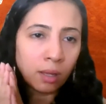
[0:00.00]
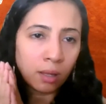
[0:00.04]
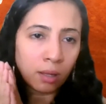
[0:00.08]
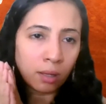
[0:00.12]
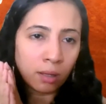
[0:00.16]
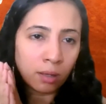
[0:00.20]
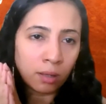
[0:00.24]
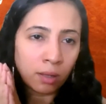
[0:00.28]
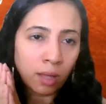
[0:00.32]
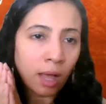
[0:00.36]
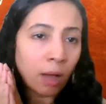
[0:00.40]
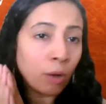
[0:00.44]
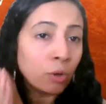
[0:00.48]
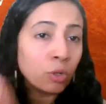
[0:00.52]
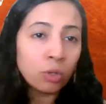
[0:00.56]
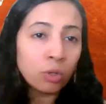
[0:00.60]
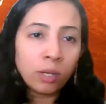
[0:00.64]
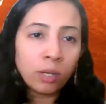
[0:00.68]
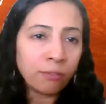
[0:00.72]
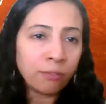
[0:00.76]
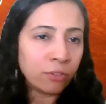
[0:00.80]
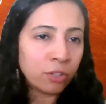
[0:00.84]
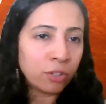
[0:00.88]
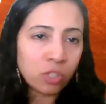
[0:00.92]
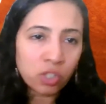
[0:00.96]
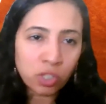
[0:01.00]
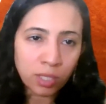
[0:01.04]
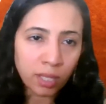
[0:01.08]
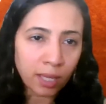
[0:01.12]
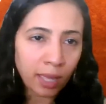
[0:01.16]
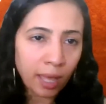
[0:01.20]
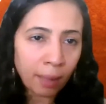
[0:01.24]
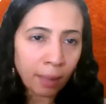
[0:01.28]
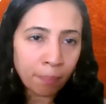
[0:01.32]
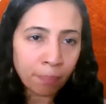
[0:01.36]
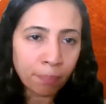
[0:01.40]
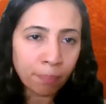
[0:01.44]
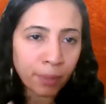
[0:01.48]
how to leverage
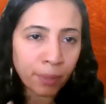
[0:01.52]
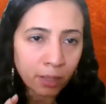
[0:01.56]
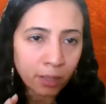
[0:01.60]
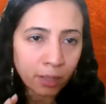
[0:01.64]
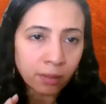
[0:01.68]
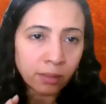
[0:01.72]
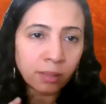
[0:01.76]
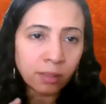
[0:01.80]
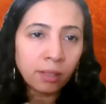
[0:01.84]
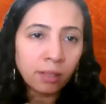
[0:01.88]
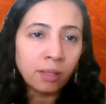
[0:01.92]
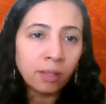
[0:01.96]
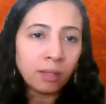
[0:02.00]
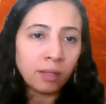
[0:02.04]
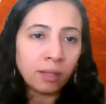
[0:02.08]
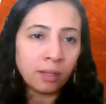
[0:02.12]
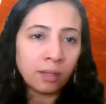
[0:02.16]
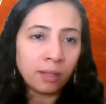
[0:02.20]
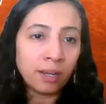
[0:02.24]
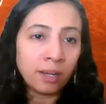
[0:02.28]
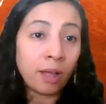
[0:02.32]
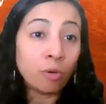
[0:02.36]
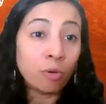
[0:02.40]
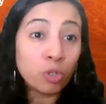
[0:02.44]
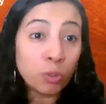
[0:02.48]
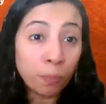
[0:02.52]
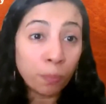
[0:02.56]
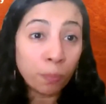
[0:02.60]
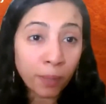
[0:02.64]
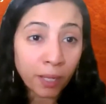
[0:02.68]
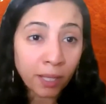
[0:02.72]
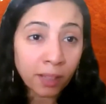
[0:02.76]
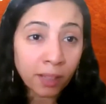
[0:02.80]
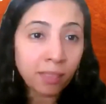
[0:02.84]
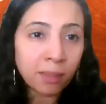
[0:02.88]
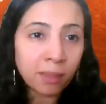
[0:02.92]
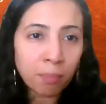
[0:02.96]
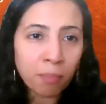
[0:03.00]
the app better and how to
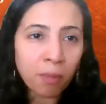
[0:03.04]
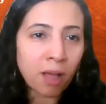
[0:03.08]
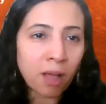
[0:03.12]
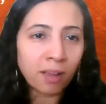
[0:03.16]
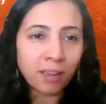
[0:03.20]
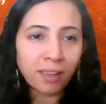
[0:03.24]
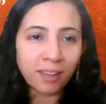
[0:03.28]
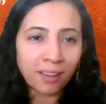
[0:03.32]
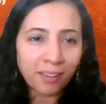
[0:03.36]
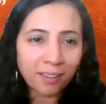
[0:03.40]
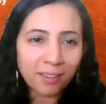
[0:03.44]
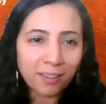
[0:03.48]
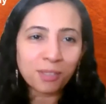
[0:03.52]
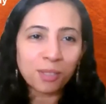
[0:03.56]
beat the market.